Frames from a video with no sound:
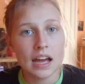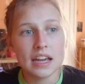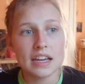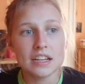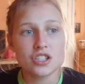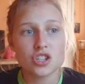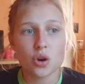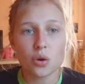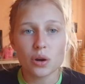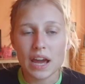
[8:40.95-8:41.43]

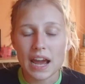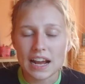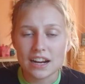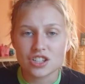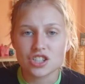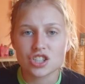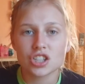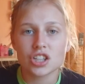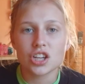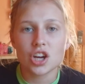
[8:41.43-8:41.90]
and don't
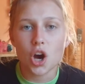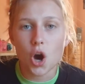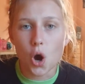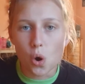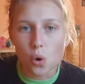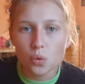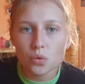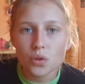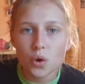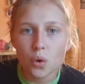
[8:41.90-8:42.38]
actually
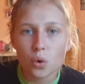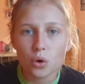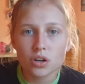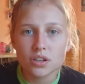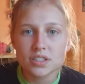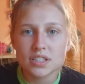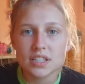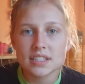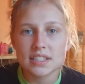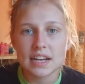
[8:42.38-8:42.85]
own the
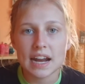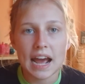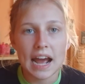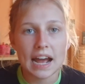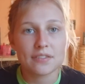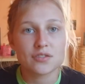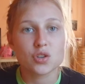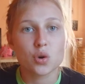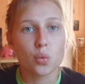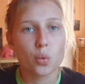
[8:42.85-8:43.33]
horses and
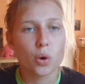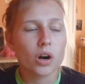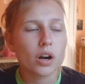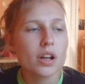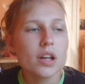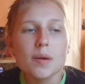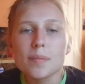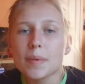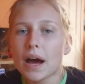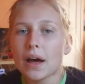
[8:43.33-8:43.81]
have to
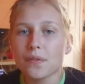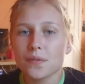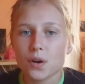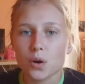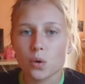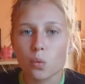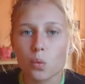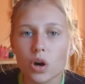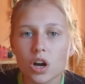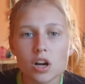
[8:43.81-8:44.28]
worry about
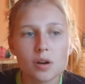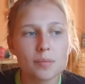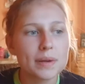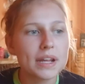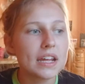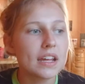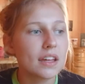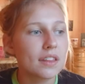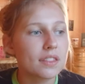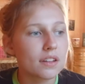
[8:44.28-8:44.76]
their
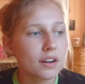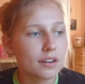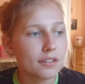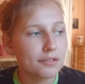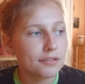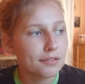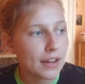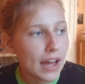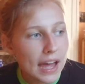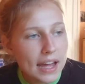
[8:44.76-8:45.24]
worming and
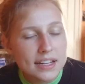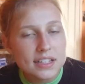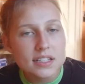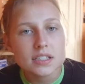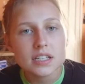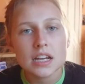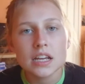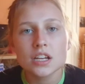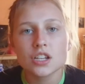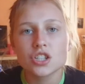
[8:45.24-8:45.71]
their
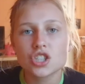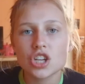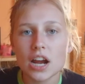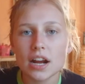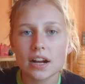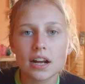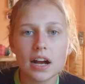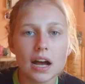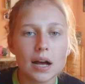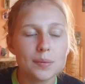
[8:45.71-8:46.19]
vet
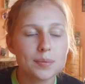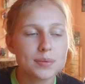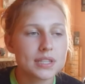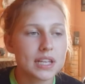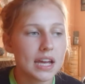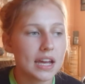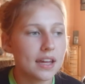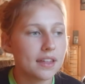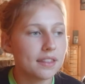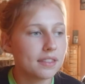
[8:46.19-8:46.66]

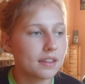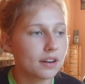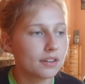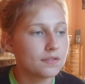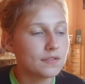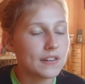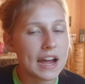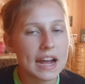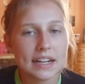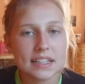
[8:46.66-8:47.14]
checkups and
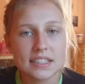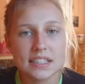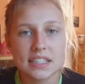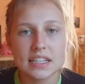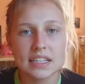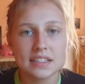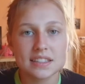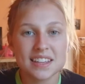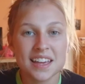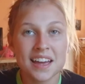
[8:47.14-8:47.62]
their
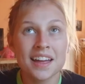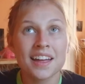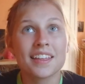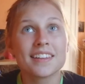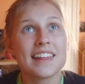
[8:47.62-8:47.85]
vaccines,